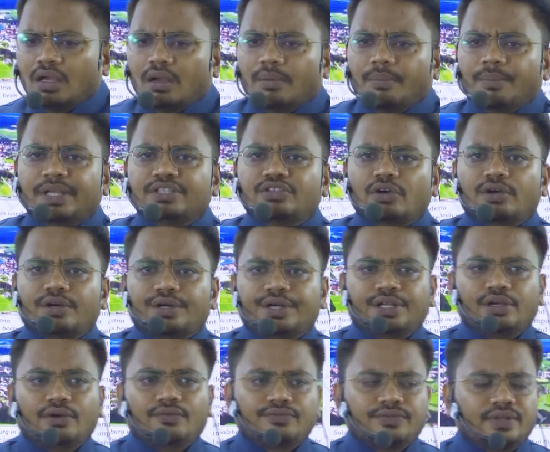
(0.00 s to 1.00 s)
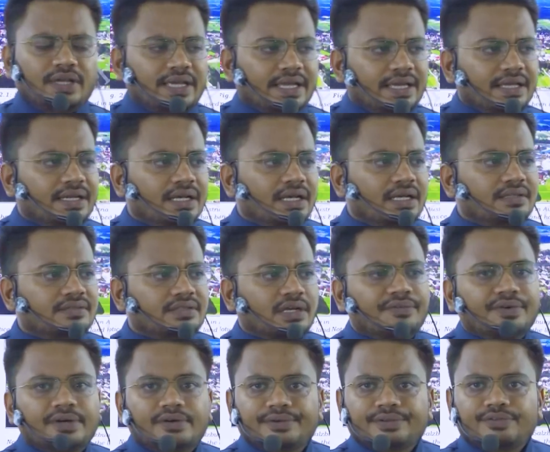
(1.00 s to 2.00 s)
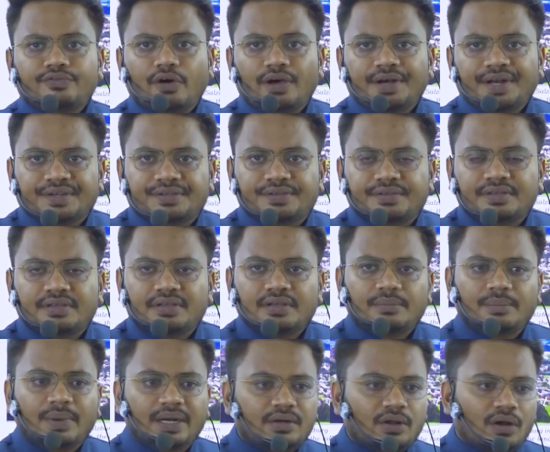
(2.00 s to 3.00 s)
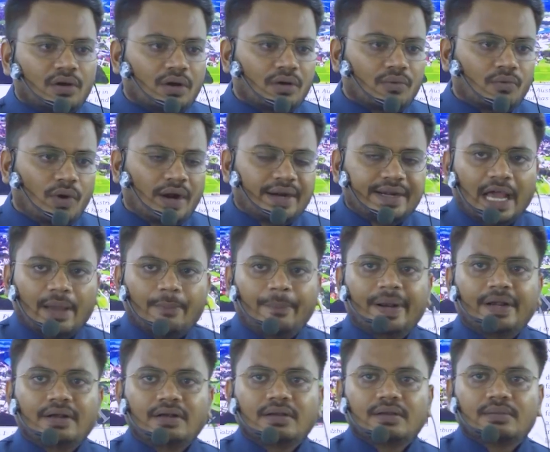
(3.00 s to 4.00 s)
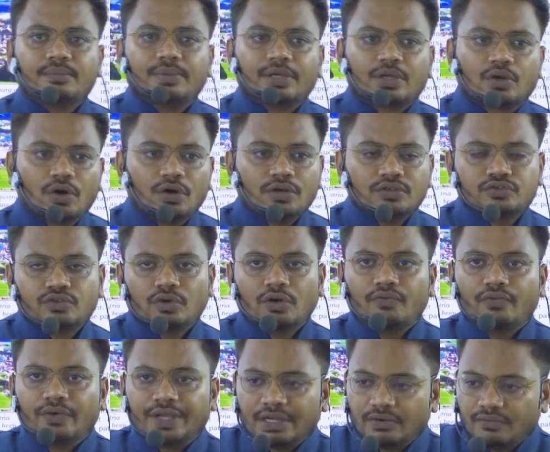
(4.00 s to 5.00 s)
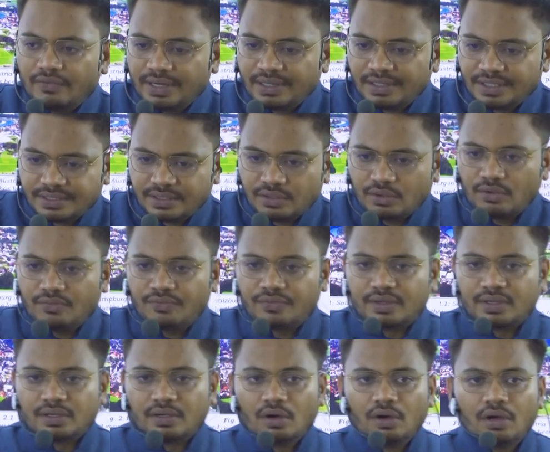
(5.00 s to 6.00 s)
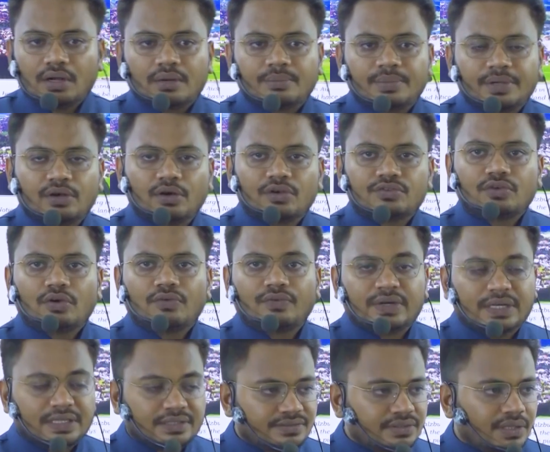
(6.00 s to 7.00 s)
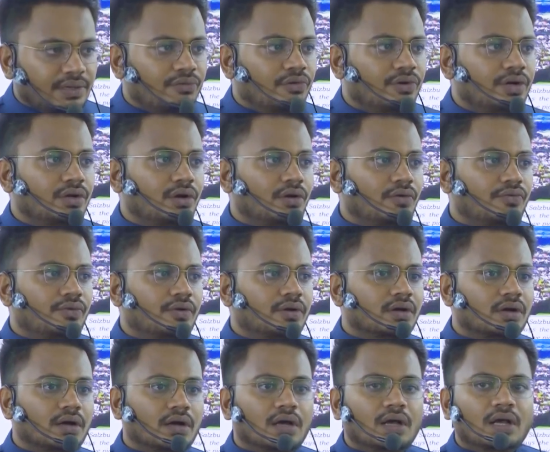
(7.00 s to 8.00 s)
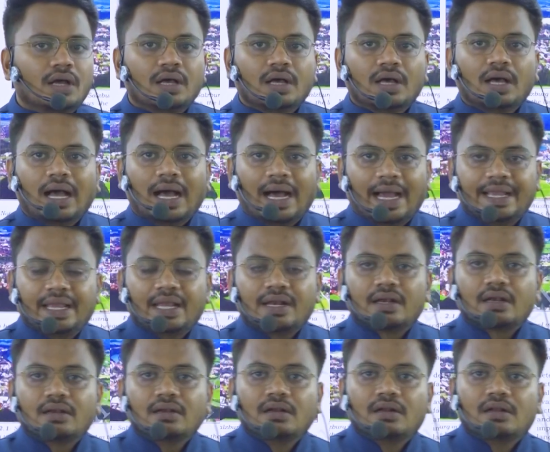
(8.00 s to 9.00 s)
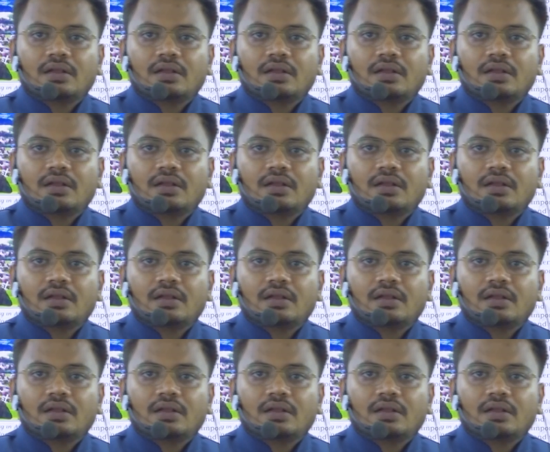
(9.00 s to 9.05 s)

majority of the area is covered with forests, but what happened because of invention of or because of discovery of iron,